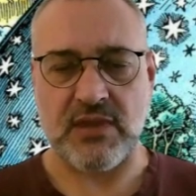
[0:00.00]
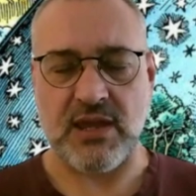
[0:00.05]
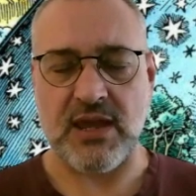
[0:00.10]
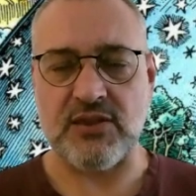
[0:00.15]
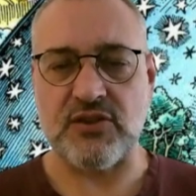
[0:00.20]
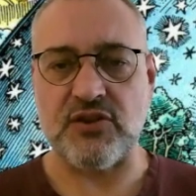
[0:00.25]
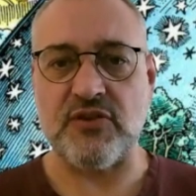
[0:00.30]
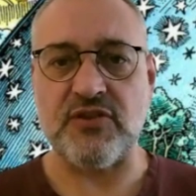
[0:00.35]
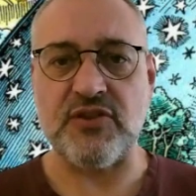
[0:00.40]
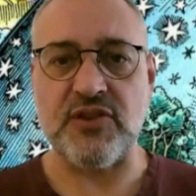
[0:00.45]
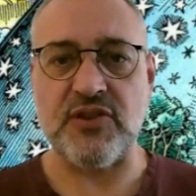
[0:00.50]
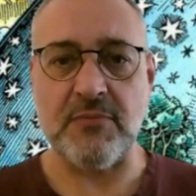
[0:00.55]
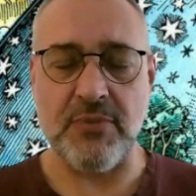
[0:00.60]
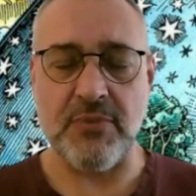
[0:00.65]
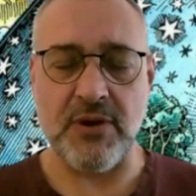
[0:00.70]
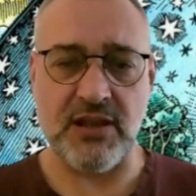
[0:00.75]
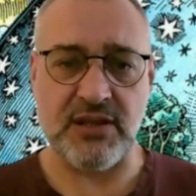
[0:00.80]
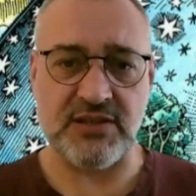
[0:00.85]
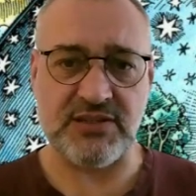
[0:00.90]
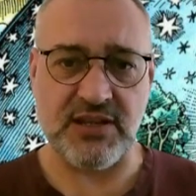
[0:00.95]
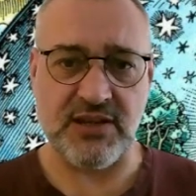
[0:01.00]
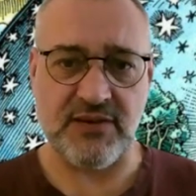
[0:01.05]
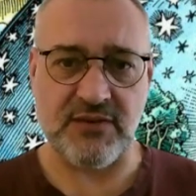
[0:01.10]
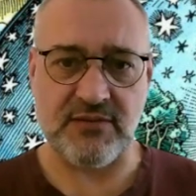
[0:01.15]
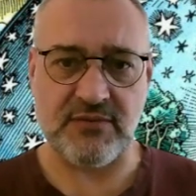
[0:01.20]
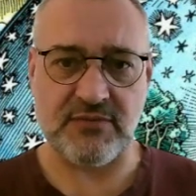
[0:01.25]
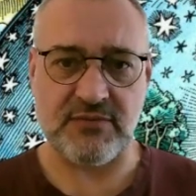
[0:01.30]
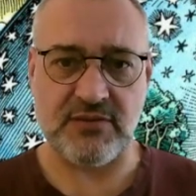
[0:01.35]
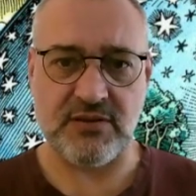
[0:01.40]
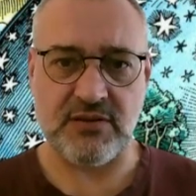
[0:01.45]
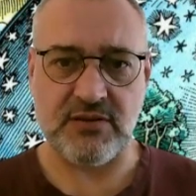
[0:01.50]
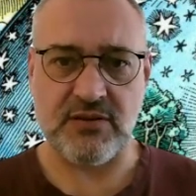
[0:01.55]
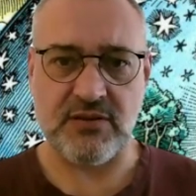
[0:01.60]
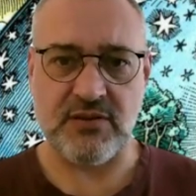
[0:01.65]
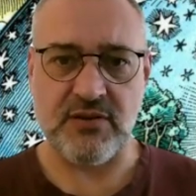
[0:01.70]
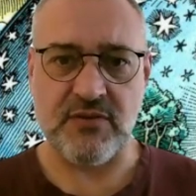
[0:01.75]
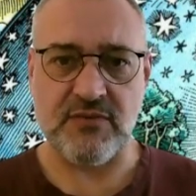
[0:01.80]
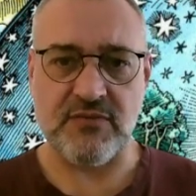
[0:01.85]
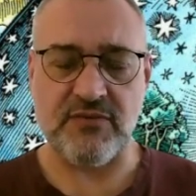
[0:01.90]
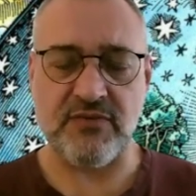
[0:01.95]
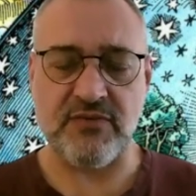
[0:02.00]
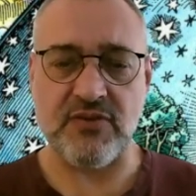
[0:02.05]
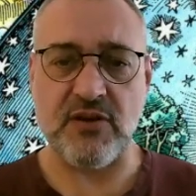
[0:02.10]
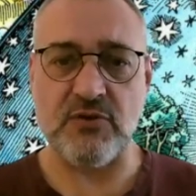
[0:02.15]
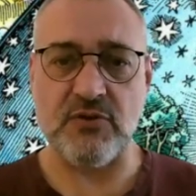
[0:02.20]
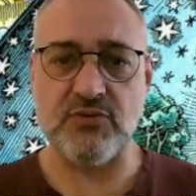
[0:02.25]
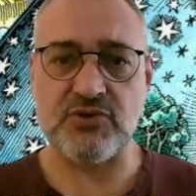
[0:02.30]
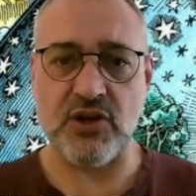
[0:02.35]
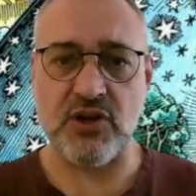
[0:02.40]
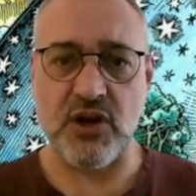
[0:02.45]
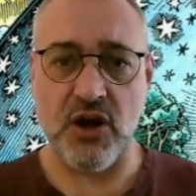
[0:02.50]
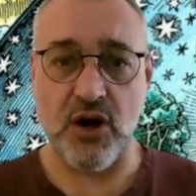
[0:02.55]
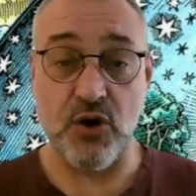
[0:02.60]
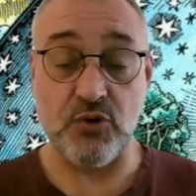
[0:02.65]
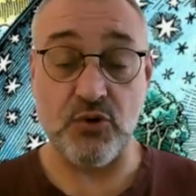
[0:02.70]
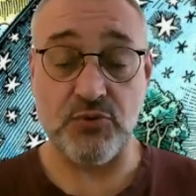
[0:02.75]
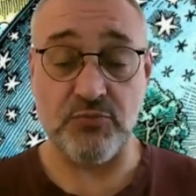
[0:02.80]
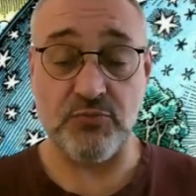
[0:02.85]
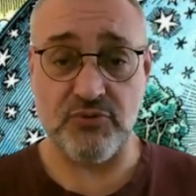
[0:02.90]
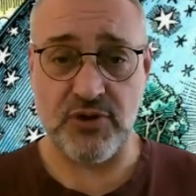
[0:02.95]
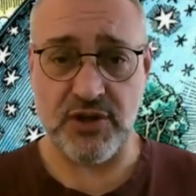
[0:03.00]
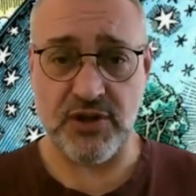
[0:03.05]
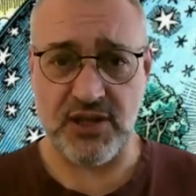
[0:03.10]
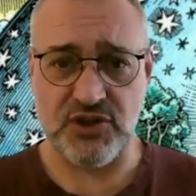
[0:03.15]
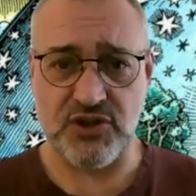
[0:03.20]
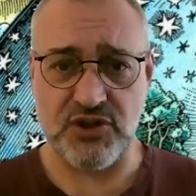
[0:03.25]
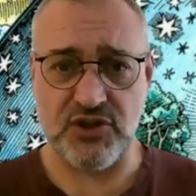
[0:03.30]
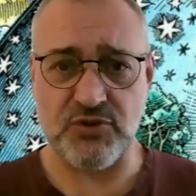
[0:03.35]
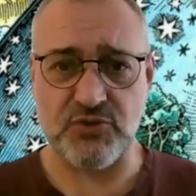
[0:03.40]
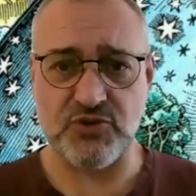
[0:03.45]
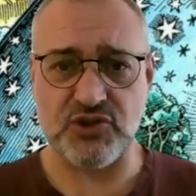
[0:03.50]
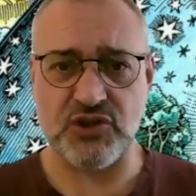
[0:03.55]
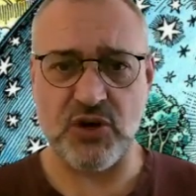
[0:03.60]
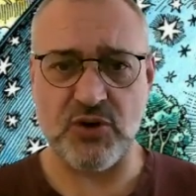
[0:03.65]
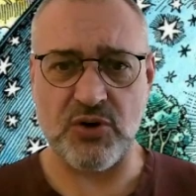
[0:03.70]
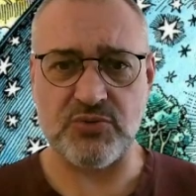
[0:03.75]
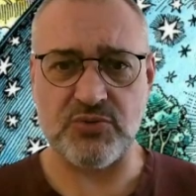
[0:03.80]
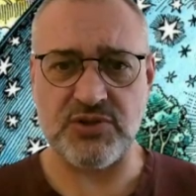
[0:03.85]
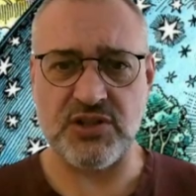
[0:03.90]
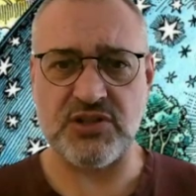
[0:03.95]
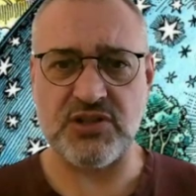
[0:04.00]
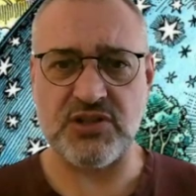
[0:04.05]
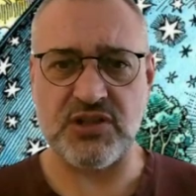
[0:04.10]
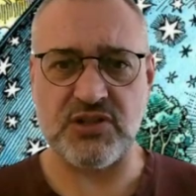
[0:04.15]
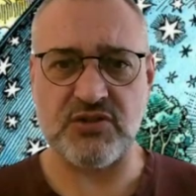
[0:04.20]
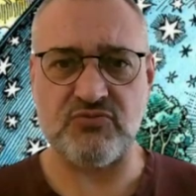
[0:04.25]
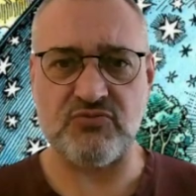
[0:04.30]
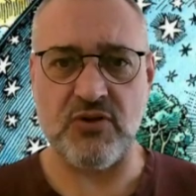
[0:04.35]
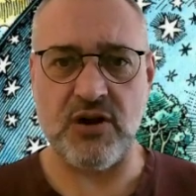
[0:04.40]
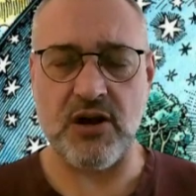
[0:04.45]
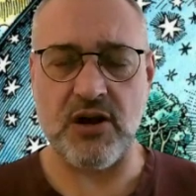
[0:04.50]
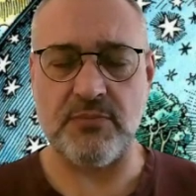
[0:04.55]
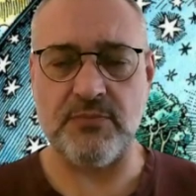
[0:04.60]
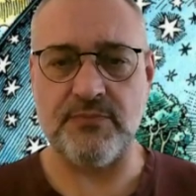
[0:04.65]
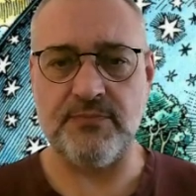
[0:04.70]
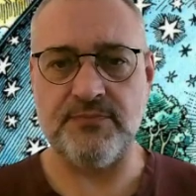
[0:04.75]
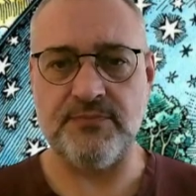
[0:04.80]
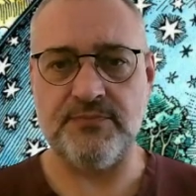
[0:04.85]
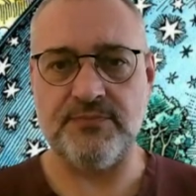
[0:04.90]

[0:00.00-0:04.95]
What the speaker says: and the ability for those to hold and bring in new souls into this realm.